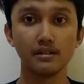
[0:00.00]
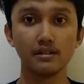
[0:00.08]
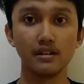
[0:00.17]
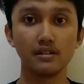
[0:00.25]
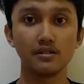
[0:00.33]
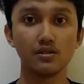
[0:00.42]

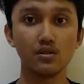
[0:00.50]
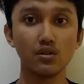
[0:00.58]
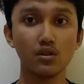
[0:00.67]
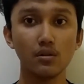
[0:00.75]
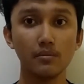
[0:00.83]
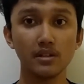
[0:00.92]
There is no
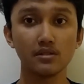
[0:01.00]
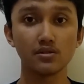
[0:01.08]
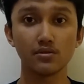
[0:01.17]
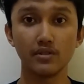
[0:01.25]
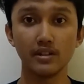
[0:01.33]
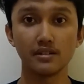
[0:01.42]

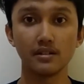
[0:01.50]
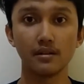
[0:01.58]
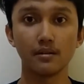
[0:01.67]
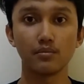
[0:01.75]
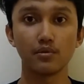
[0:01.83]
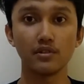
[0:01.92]
commensurate
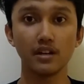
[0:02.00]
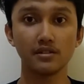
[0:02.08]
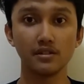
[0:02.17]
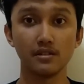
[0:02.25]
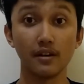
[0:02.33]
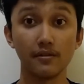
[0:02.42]

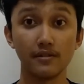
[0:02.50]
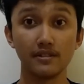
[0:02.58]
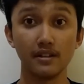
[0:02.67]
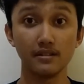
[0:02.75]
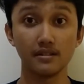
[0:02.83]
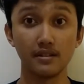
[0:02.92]
production
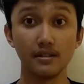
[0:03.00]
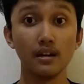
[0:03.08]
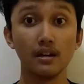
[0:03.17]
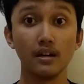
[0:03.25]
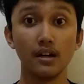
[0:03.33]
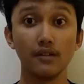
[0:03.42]
efficiency
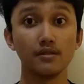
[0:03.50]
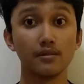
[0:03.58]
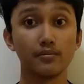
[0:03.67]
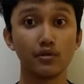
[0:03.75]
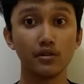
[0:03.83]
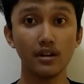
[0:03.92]
if the
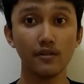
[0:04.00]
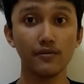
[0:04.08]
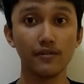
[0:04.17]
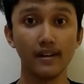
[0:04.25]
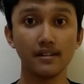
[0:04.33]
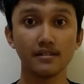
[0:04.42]
product
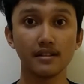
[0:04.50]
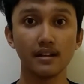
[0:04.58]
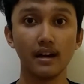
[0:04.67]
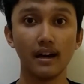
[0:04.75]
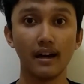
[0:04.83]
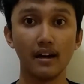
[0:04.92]
fails
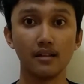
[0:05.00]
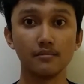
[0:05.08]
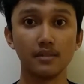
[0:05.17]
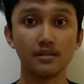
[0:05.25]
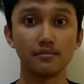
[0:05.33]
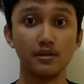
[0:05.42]
and
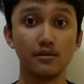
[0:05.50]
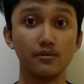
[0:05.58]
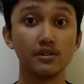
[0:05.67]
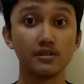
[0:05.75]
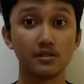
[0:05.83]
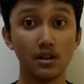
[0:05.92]
must be
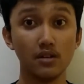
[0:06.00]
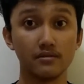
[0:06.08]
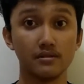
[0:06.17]
withdrawn.